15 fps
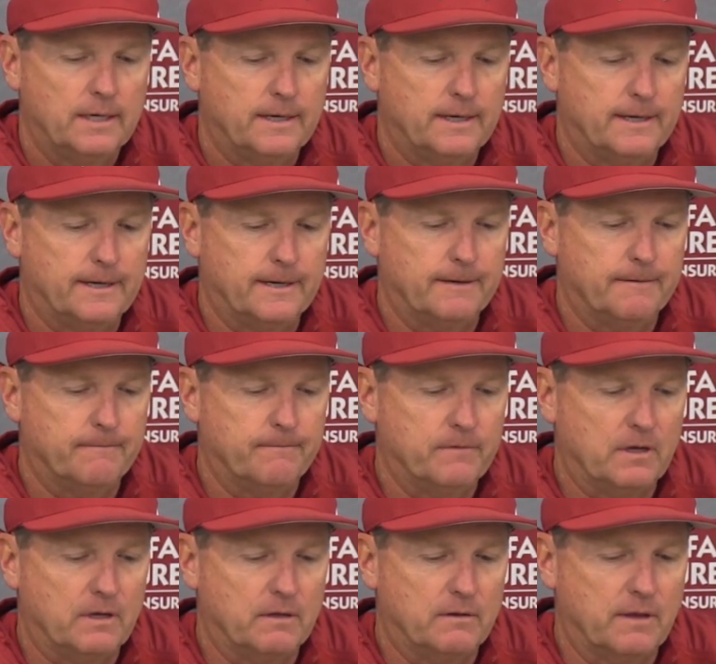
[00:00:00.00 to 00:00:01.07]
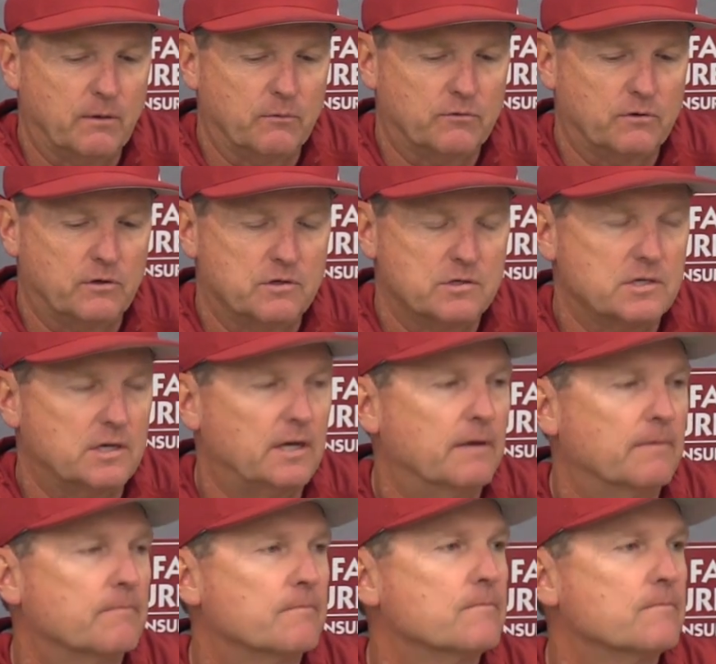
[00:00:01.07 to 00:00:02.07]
um, th that was good to see.